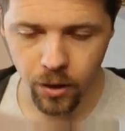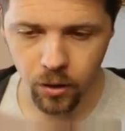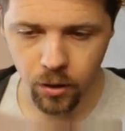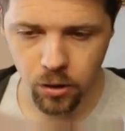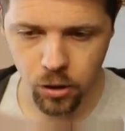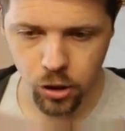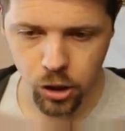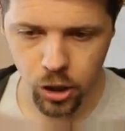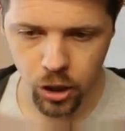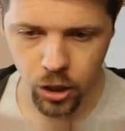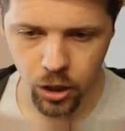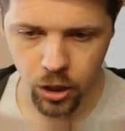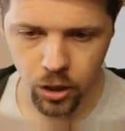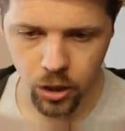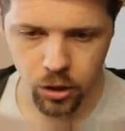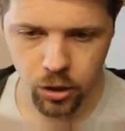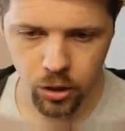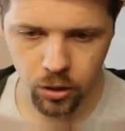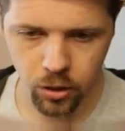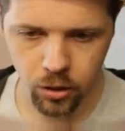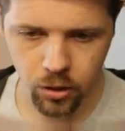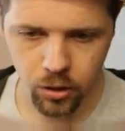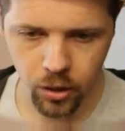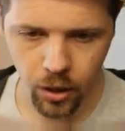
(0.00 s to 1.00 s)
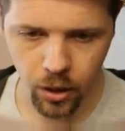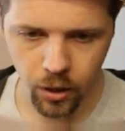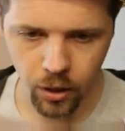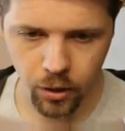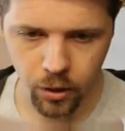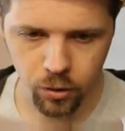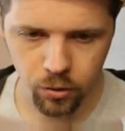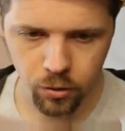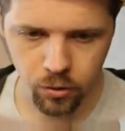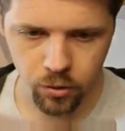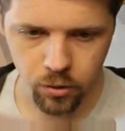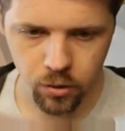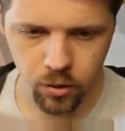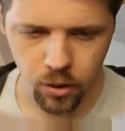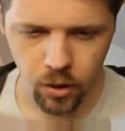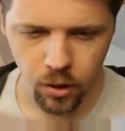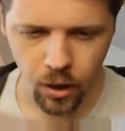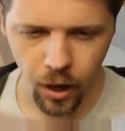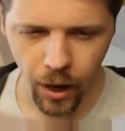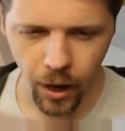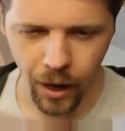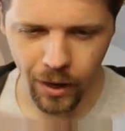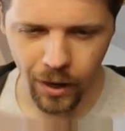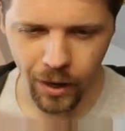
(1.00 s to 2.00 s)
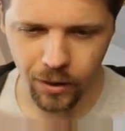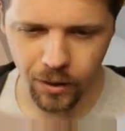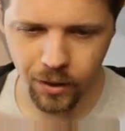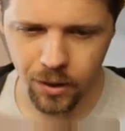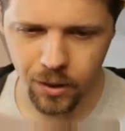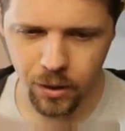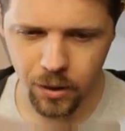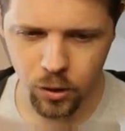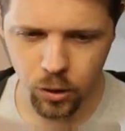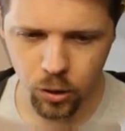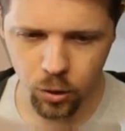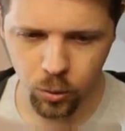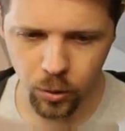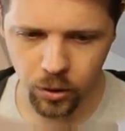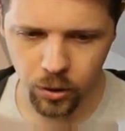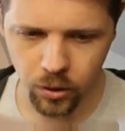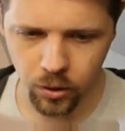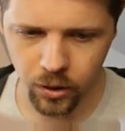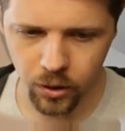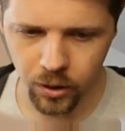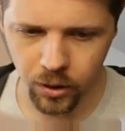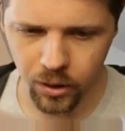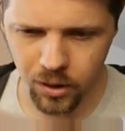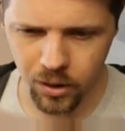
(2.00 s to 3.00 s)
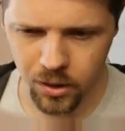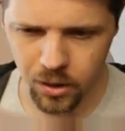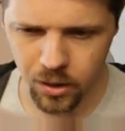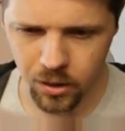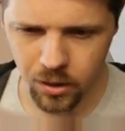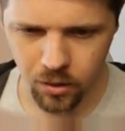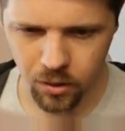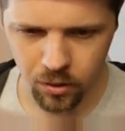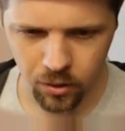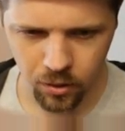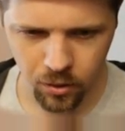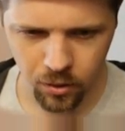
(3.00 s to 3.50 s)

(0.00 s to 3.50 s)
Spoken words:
and changing the textures on these 2 at least.